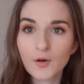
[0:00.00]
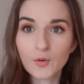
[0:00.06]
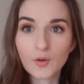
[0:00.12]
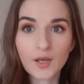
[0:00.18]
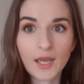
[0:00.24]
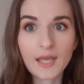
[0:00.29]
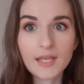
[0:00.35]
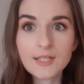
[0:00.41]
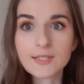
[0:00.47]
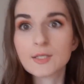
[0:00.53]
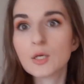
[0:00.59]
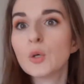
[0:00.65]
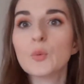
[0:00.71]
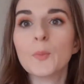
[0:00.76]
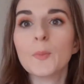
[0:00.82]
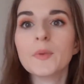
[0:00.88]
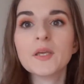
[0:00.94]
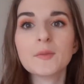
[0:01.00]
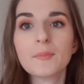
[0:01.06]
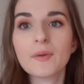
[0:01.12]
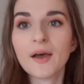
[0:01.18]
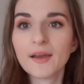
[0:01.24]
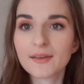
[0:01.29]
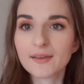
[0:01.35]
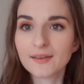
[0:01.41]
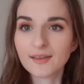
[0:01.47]
Okay, so me
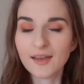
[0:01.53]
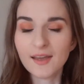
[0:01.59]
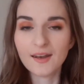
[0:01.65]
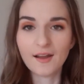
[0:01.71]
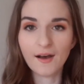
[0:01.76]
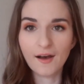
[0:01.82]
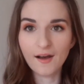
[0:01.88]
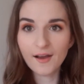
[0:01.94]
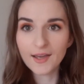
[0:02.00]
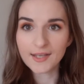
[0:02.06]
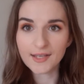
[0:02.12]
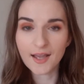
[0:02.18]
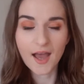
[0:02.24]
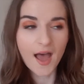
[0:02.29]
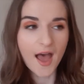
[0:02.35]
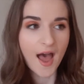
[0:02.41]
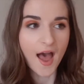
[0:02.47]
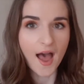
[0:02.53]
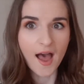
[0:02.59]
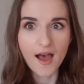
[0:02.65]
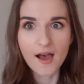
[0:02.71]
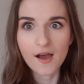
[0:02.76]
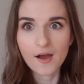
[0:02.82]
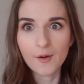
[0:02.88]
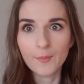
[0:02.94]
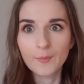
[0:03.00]
back again. Hi.
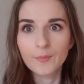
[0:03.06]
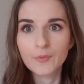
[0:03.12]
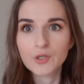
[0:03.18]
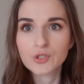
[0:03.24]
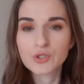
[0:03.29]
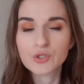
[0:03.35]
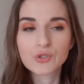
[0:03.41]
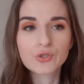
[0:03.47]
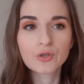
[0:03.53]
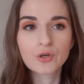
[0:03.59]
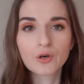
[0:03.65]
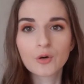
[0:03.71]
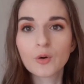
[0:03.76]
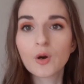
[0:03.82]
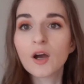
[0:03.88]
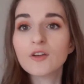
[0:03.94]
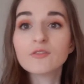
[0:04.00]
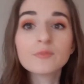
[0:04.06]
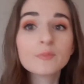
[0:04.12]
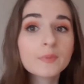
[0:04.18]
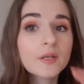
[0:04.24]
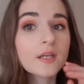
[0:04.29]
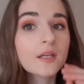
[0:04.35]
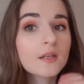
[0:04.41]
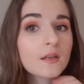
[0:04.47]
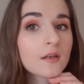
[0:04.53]
So I've
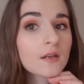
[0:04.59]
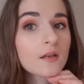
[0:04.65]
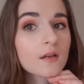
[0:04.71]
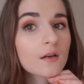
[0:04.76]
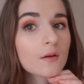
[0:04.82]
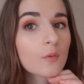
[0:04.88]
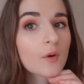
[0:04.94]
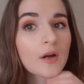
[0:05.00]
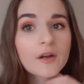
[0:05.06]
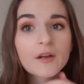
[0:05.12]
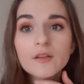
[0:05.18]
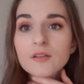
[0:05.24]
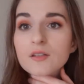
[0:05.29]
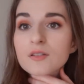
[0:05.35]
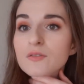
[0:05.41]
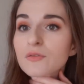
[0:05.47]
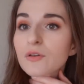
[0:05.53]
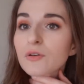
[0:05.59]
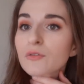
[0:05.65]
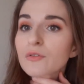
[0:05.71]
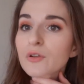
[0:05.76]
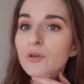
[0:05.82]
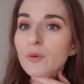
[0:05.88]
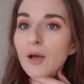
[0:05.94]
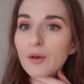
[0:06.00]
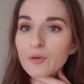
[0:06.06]
been wearing this for a
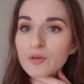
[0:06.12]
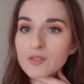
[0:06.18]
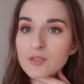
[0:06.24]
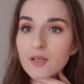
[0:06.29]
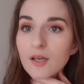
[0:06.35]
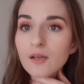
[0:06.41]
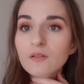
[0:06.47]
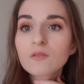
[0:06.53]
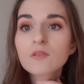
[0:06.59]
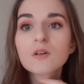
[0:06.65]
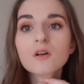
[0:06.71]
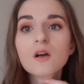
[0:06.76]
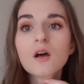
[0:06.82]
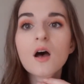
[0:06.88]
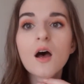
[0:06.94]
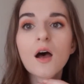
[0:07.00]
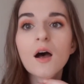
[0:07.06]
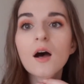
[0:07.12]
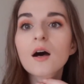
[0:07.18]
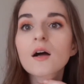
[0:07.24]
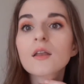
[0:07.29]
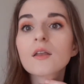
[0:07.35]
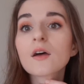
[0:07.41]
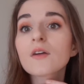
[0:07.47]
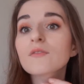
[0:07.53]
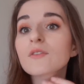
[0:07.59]
few hours now.
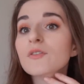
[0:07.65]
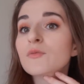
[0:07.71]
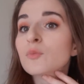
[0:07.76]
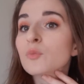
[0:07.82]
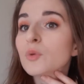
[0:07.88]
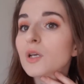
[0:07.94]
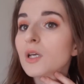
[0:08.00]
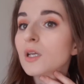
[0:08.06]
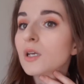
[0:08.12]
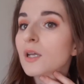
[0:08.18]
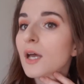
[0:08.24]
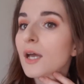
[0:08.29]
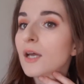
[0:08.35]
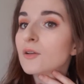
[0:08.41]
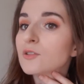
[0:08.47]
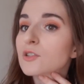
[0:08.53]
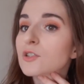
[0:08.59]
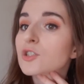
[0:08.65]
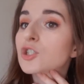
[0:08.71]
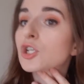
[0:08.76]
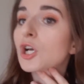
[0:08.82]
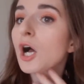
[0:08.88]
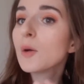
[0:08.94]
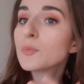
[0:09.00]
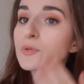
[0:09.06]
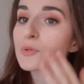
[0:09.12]
And I've even been out to the
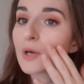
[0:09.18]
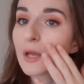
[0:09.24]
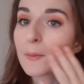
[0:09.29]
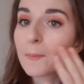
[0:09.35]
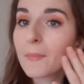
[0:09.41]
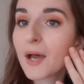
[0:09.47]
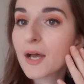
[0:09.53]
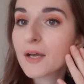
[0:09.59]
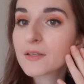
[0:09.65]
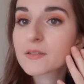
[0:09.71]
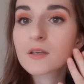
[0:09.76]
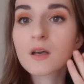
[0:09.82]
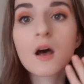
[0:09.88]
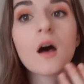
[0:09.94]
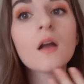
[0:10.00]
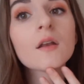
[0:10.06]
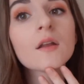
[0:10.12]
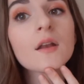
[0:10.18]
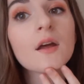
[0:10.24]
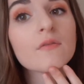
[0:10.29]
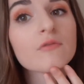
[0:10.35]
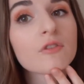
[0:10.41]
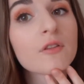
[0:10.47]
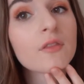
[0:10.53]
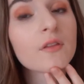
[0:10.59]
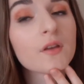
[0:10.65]
shop, so I had a mask on and
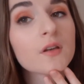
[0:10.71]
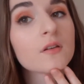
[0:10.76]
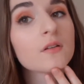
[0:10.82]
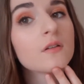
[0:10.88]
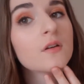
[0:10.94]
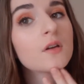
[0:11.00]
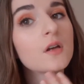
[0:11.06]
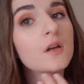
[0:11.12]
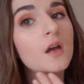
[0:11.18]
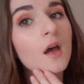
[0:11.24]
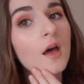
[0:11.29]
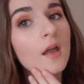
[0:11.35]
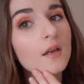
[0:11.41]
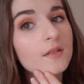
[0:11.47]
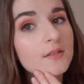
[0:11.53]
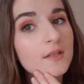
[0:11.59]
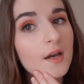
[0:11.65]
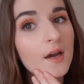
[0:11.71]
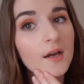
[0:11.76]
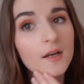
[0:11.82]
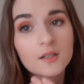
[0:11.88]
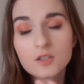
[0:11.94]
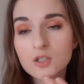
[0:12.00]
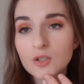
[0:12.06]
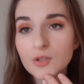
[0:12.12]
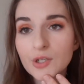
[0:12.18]
everything. And it's
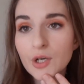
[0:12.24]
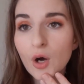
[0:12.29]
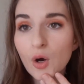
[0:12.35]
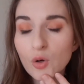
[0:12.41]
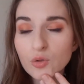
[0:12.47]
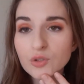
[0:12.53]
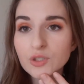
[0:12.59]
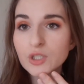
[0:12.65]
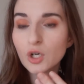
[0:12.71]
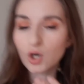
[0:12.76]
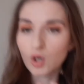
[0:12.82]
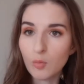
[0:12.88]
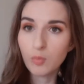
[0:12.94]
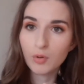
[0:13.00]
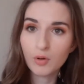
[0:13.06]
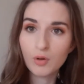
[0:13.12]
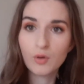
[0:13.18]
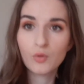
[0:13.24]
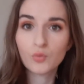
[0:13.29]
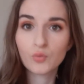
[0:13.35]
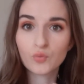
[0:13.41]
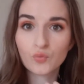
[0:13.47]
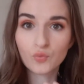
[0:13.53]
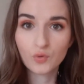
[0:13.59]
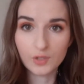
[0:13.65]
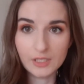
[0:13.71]
actually holding up
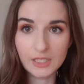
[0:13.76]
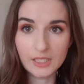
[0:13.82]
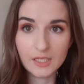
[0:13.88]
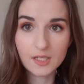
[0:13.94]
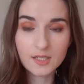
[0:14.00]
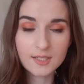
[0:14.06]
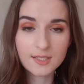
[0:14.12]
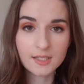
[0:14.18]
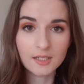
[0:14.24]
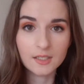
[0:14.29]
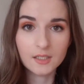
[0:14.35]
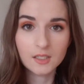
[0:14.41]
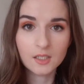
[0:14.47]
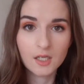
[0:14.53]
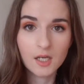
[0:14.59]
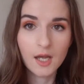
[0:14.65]
really nicely.